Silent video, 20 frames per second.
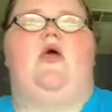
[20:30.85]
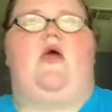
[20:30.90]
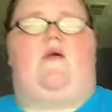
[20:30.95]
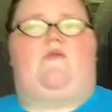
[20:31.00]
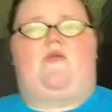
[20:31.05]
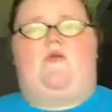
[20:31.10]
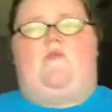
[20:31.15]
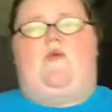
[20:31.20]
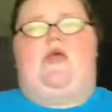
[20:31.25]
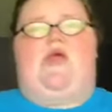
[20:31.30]

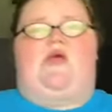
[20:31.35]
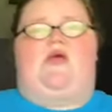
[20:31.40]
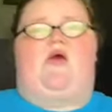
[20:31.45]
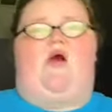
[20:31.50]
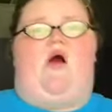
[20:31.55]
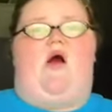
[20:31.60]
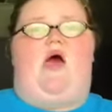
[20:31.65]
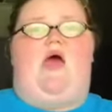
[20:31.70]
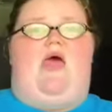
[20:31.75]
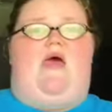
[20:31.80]
Every time I get
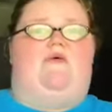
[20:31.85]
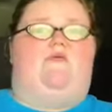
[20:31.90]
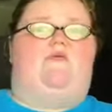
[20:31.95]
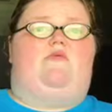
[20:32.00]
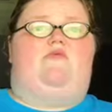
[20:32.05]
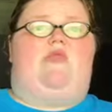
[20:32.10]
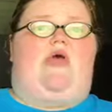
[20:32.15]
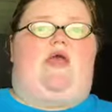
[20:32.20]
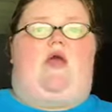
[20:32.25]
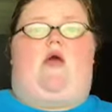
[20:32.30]
caught,
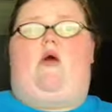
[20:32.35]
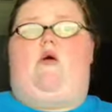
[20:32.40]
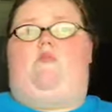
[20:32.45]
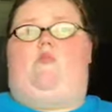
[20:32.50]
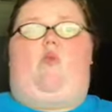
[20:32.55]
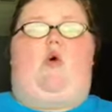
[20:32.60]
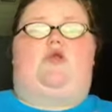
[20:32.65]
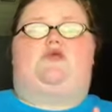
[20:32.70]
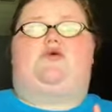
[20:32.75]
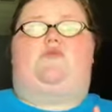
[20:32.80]

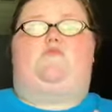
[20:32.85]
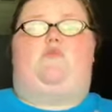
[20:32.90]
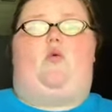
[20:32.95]
watching